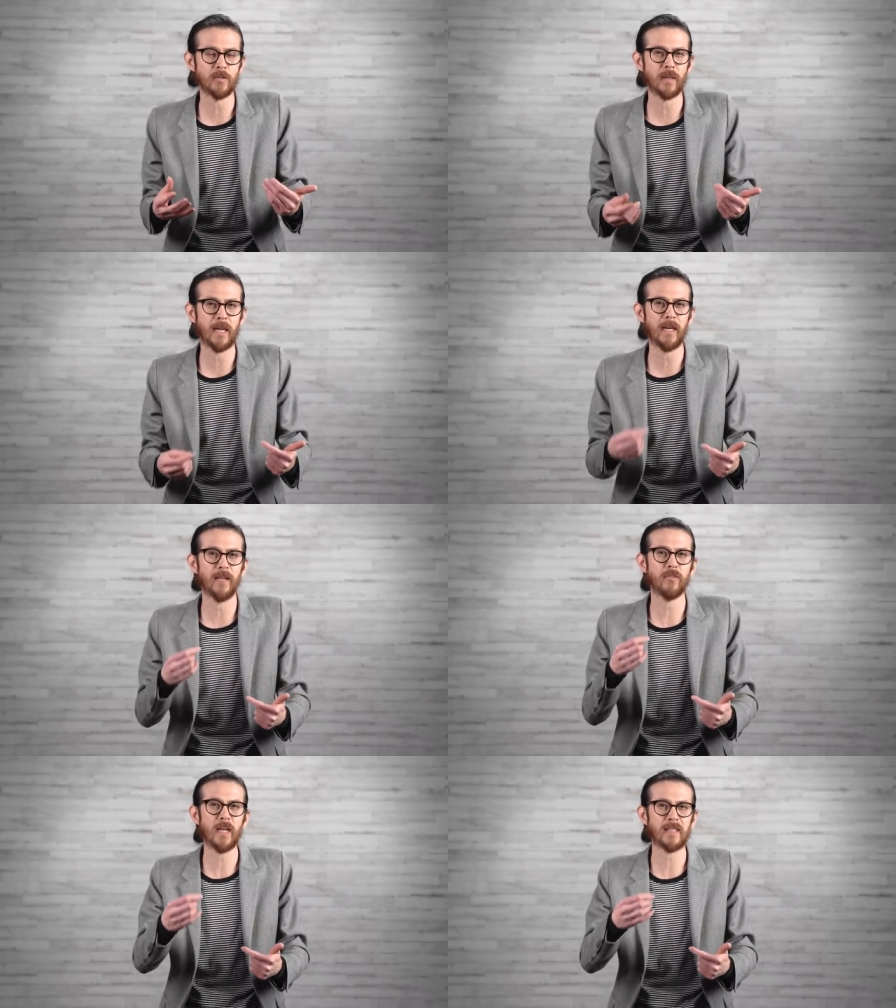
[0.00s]
but
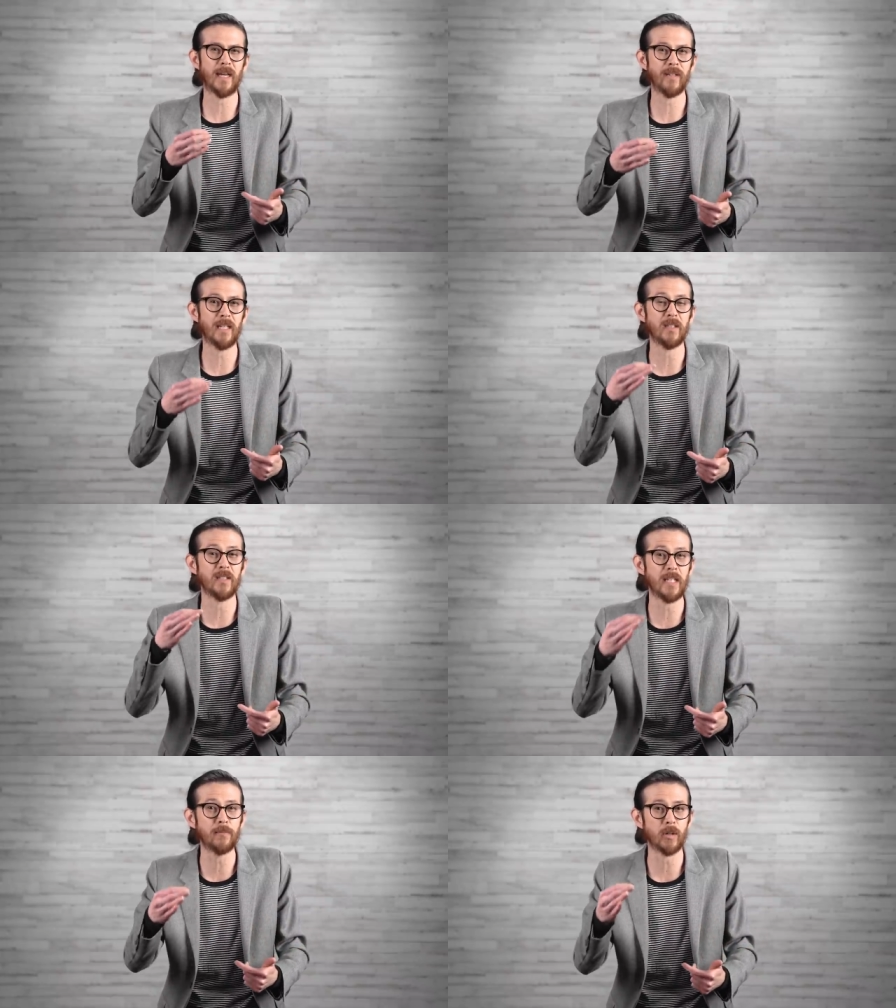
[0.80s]
if you guys have any
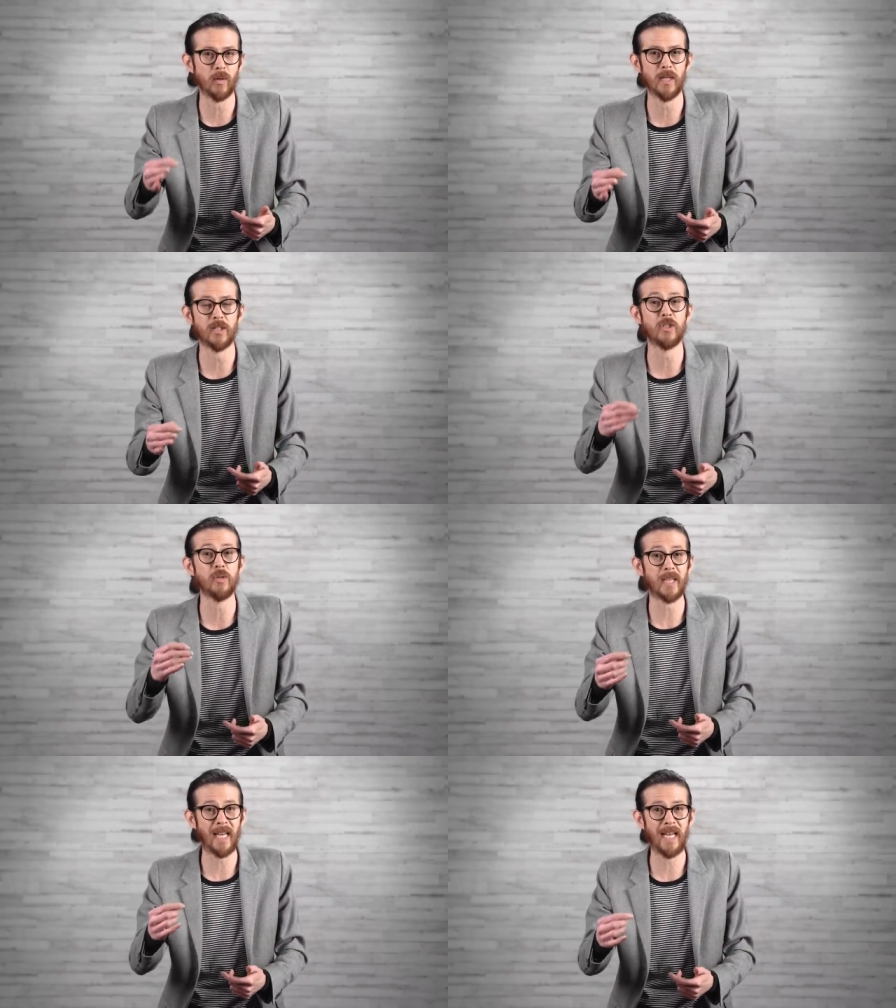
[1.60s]
deeper questions,
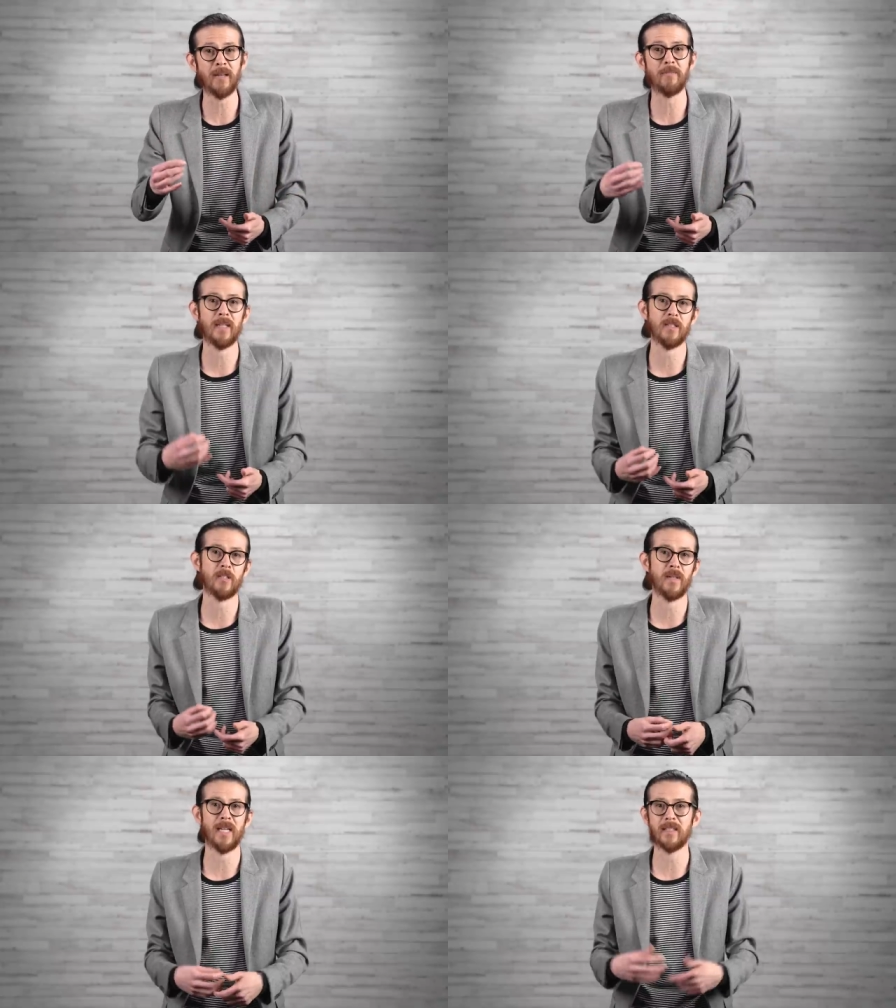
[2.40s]
you can
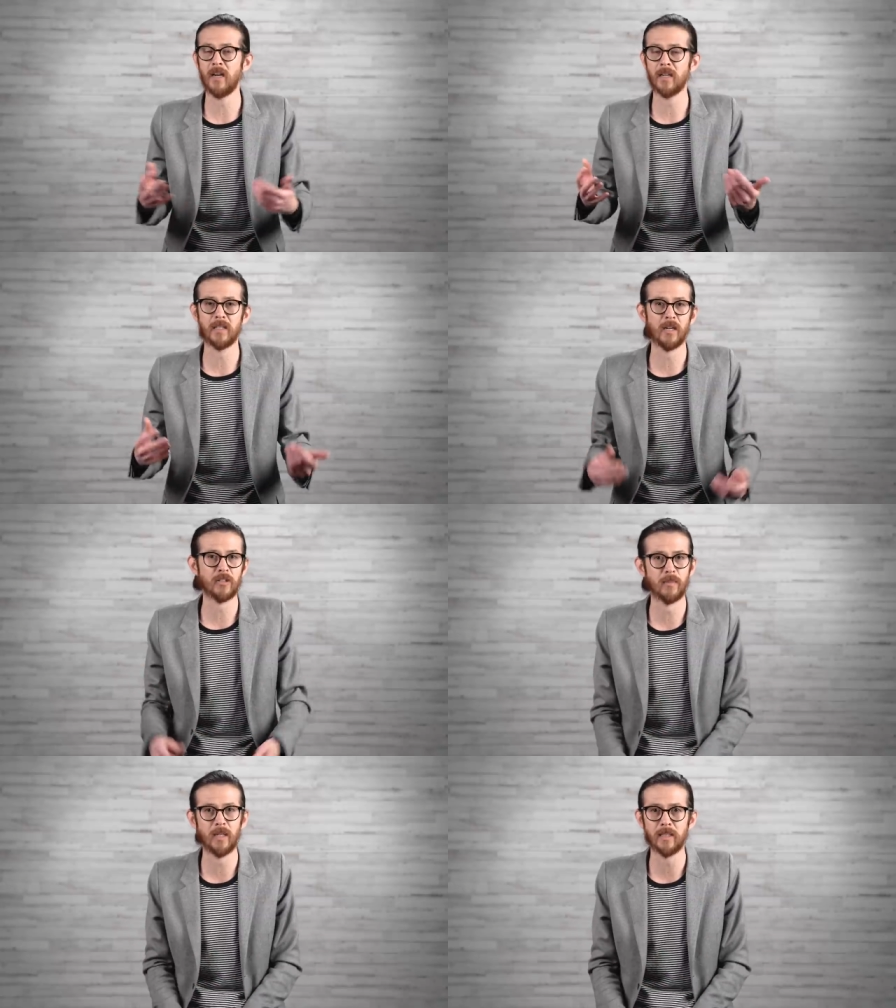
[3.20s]
message me at
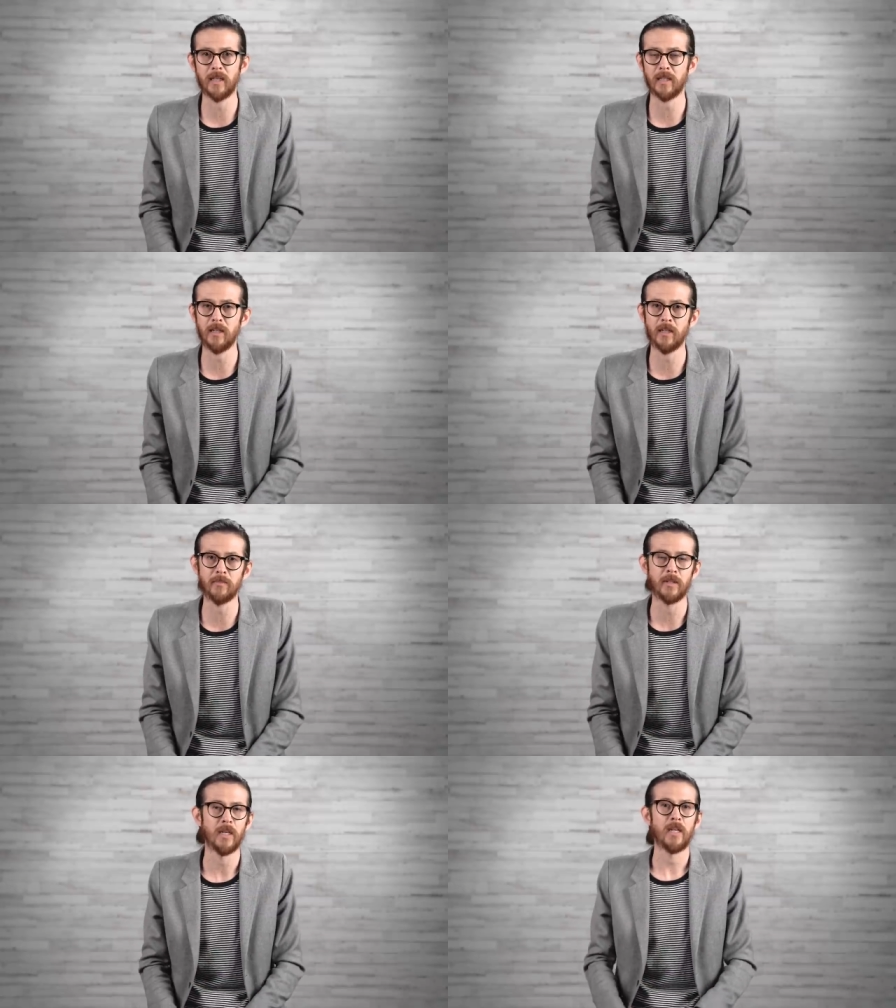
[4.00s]

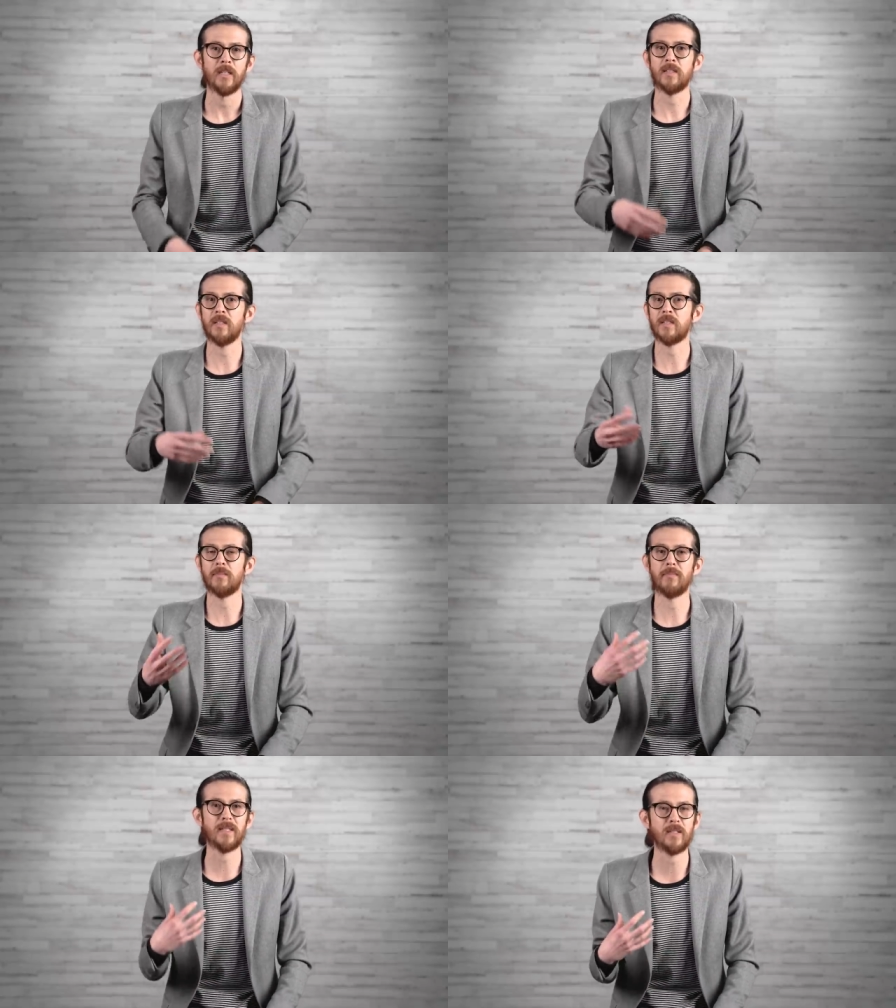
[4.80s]
drmotley.com, send us
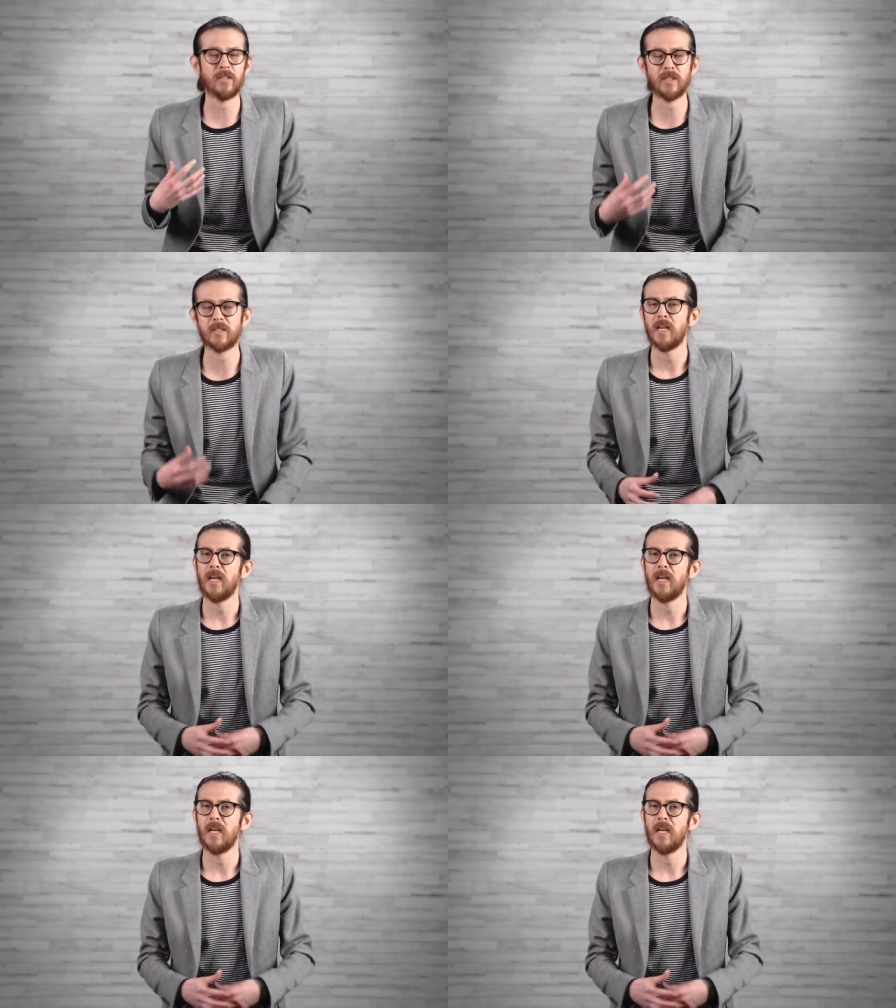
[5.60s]
some messages.